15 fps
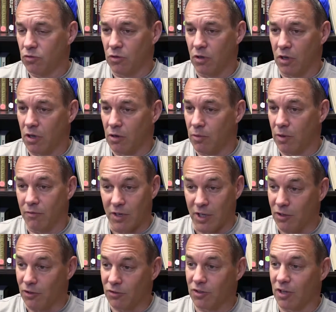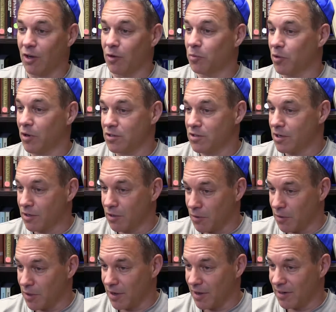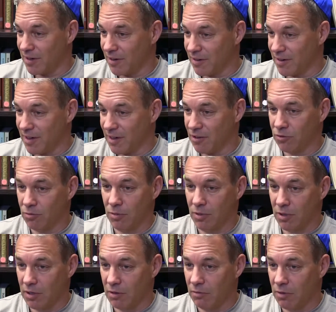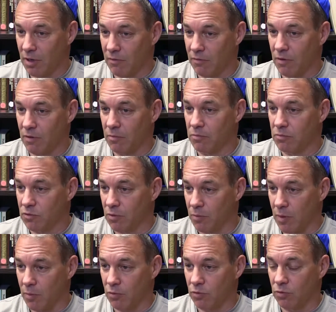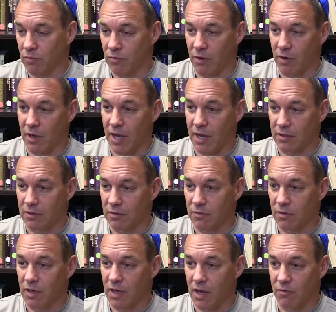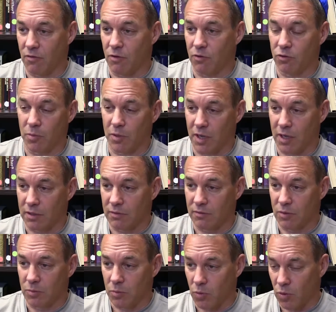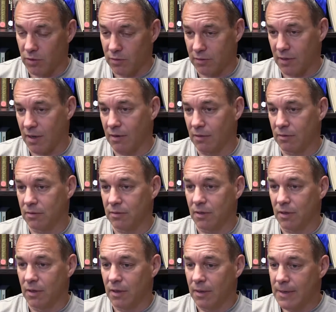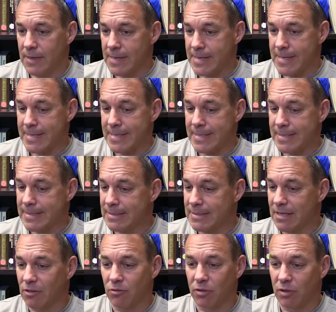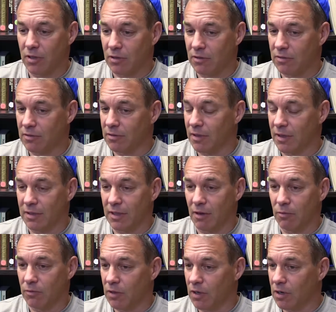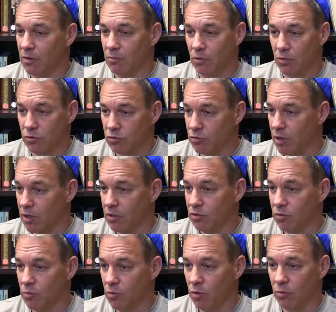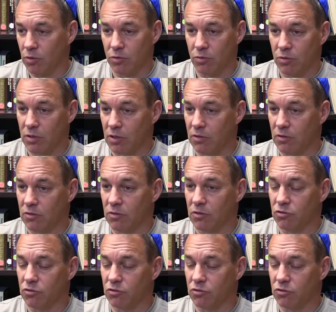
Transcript: Uh, we have an Eagle Scout project going on here now, so we like, we have uh, some members who are very active and have always been active in Boy Scouts. Uh, there's other things like that we've done, and we'll try and do more. We do things.